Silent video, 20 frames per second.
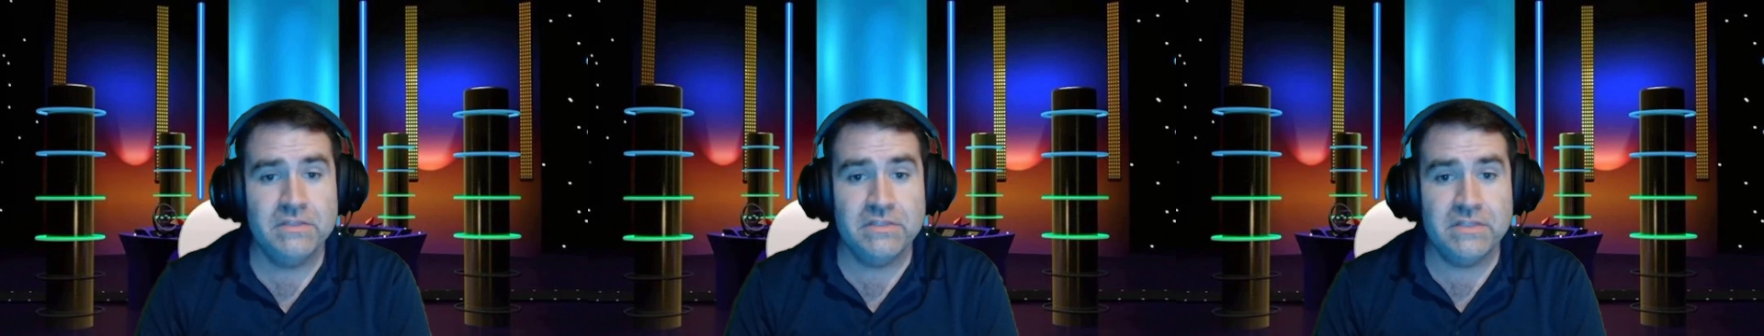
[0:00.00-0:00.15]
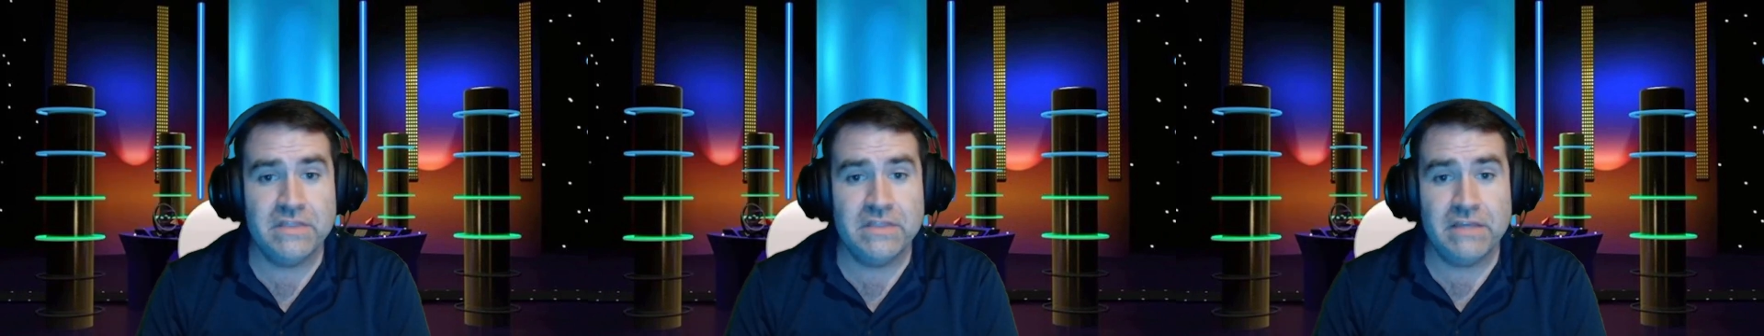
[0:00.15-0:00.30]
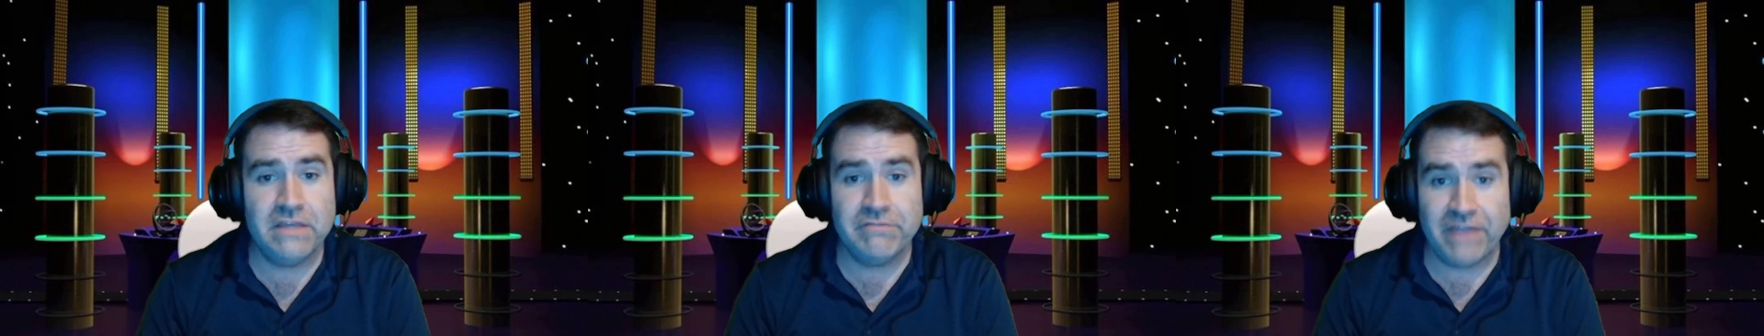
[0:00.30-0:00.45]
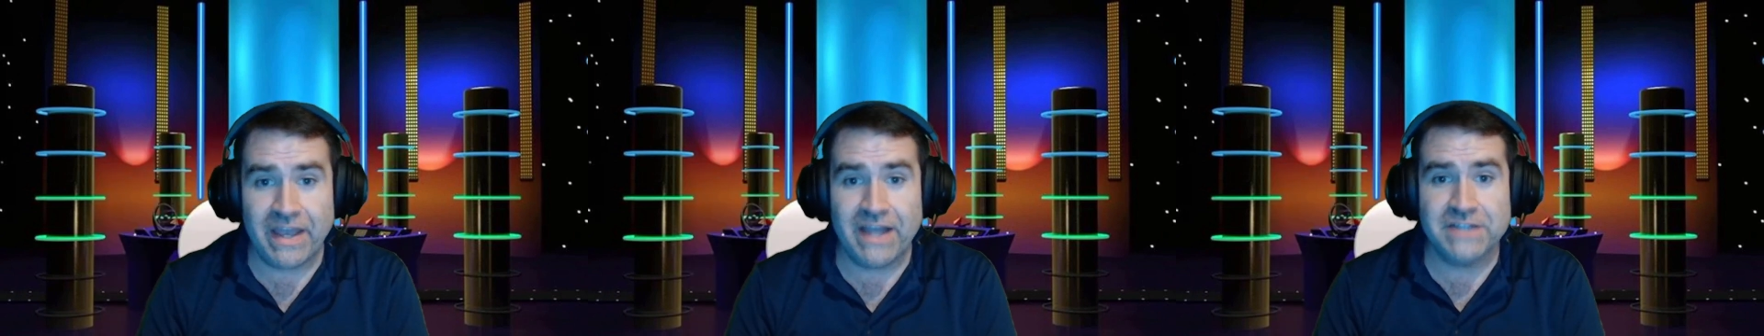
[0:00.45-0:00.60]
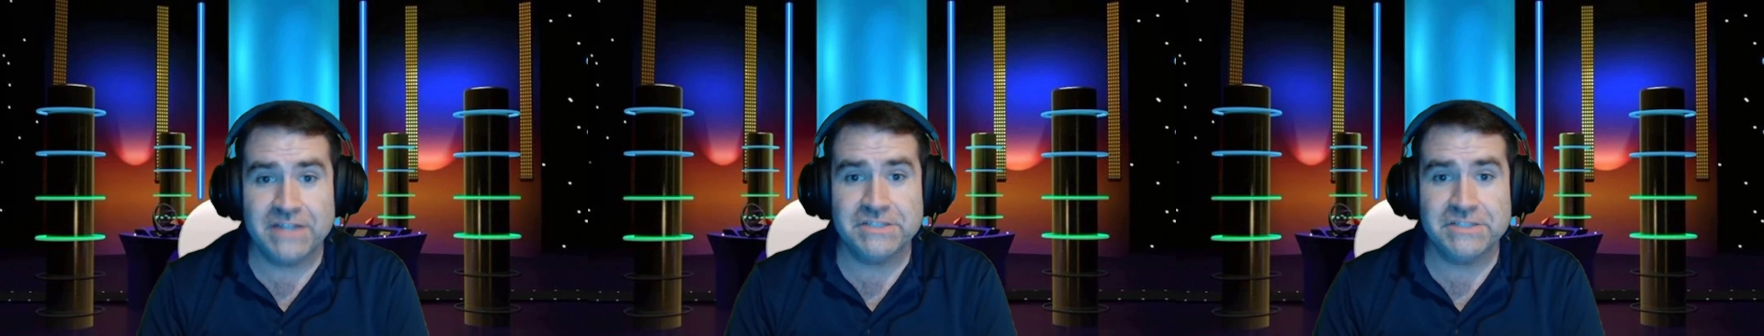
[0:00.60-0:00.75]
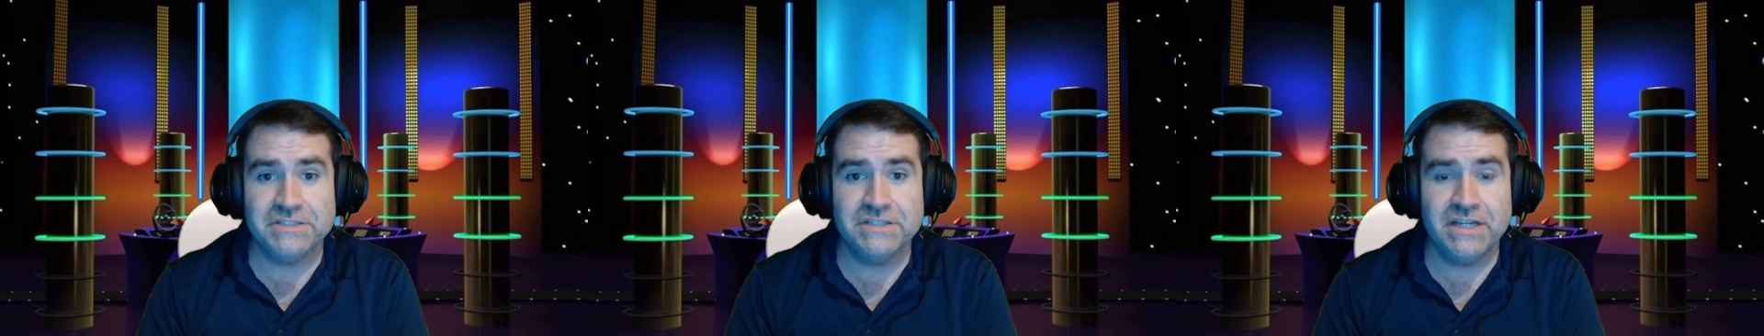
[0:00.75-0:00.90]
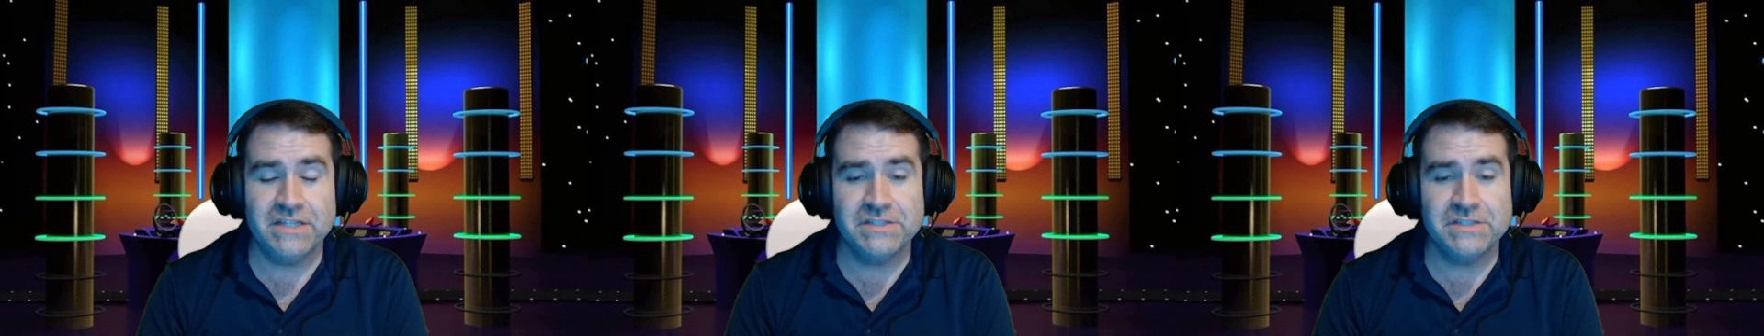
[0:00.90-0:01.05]
They've
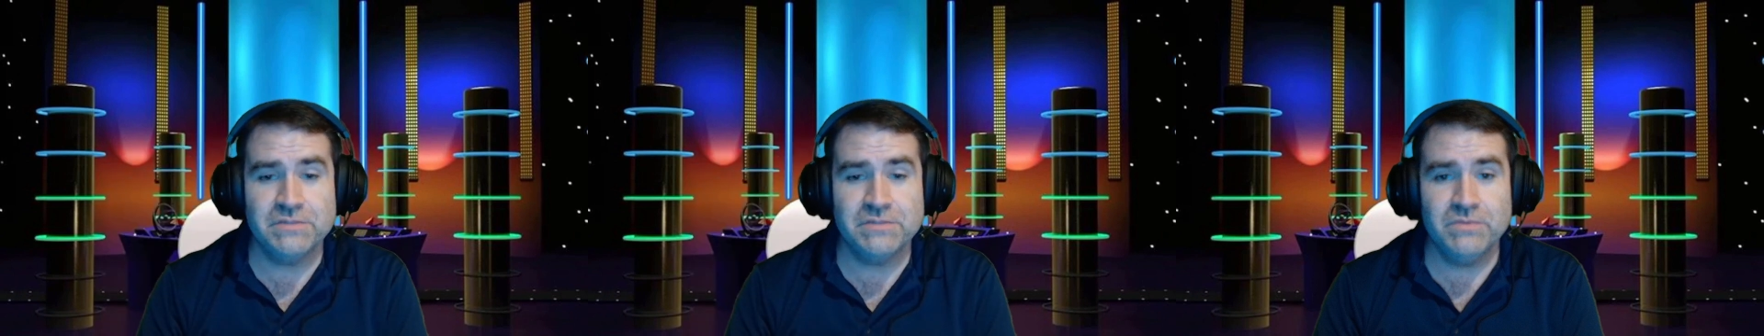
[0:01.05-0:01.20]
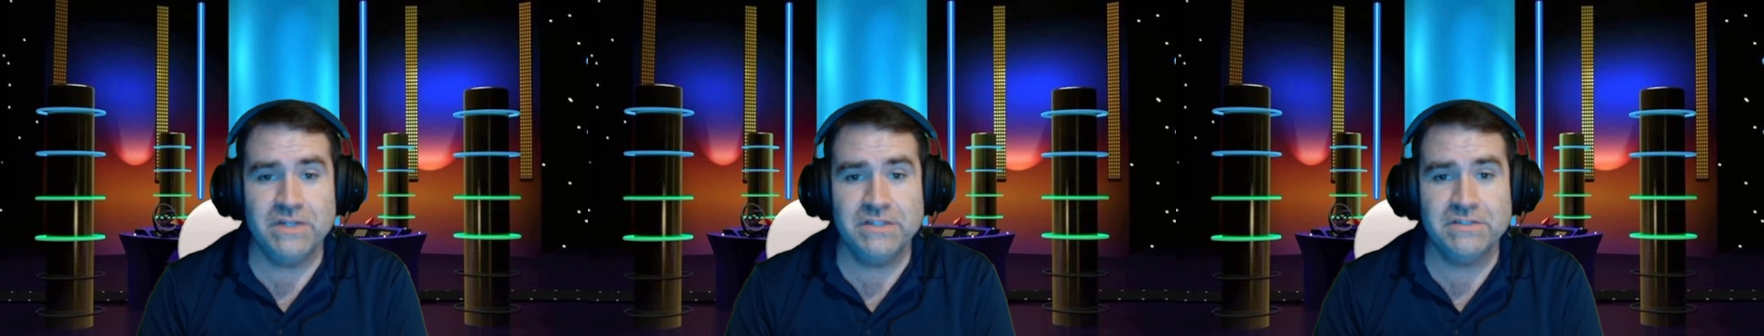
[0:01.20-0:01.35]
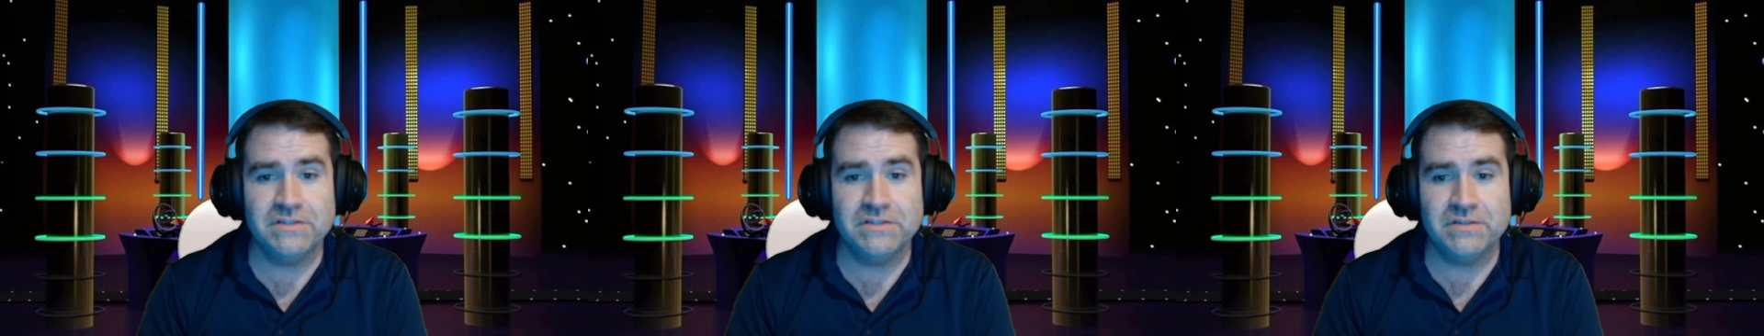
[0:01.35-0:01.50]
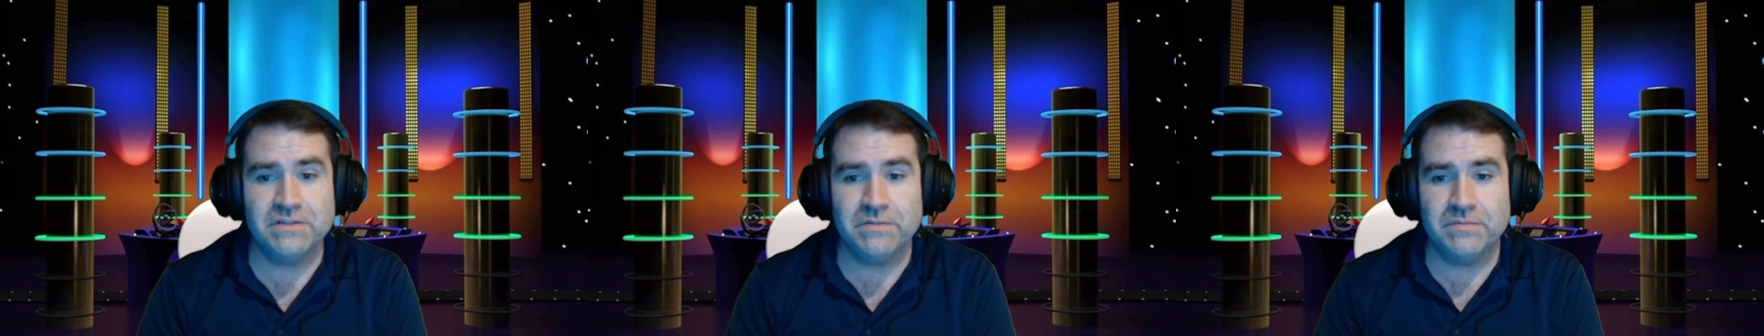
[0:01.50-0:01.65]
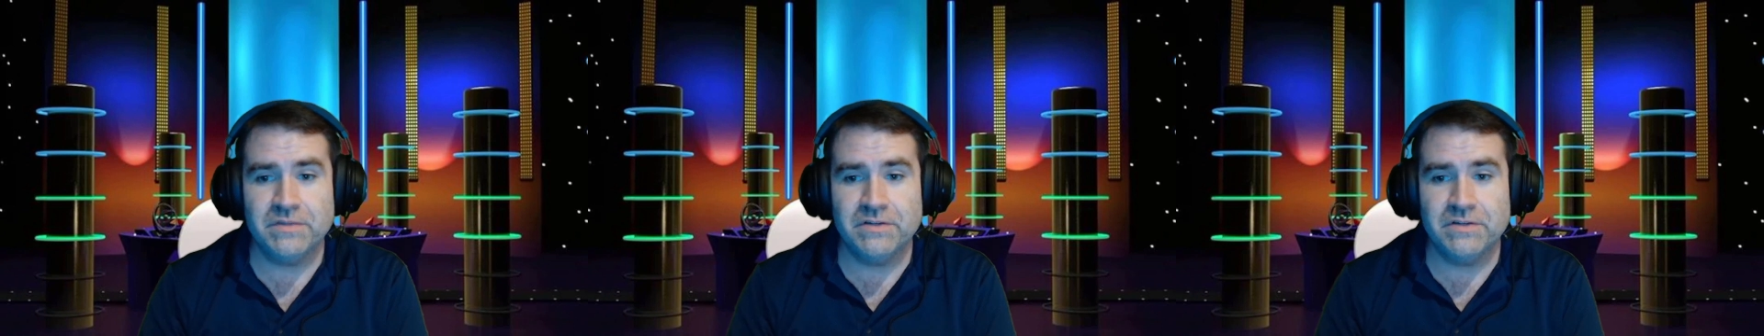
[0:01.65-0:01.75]
actually got some weight to them.